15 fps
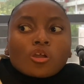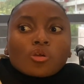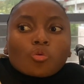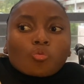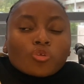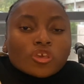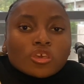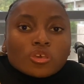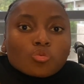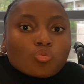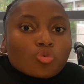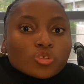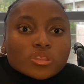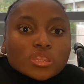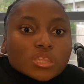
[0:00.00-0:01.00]
we
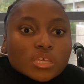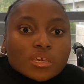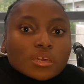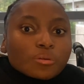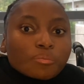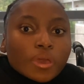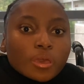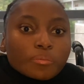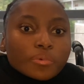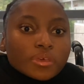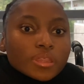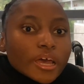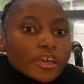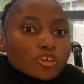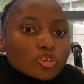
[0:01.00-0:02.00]
would think maybe
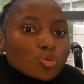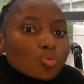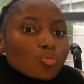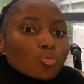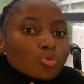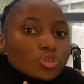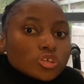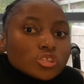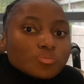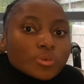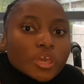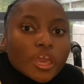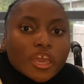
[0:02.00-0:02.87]
like you wouldn't be